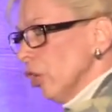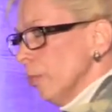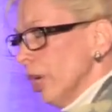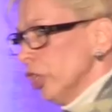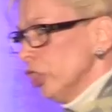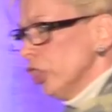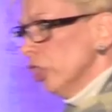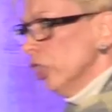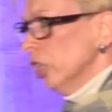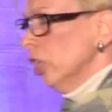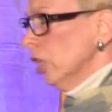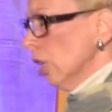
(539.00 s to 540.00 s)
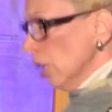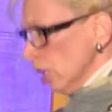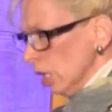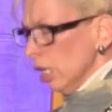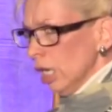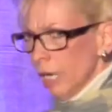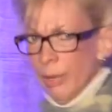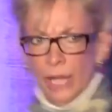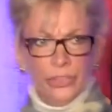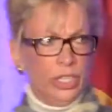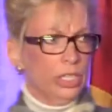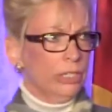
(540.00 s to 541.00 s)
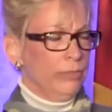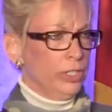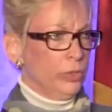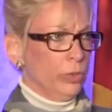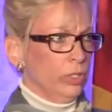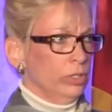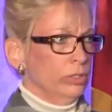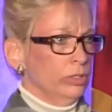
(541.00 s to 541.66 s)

much about the individual.